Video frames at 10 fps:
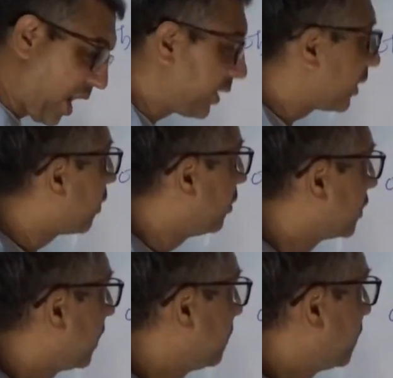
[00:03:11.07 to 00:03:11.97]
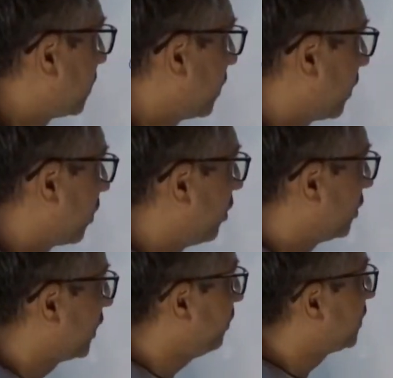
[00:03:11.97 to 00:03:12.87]
other
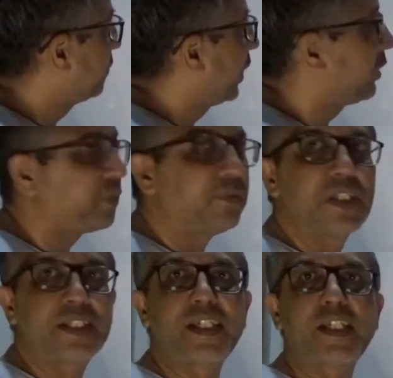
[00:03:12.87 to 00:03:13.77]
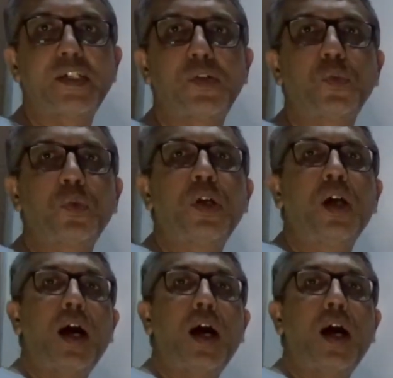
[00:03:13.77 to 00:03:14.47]
concepts where we will see into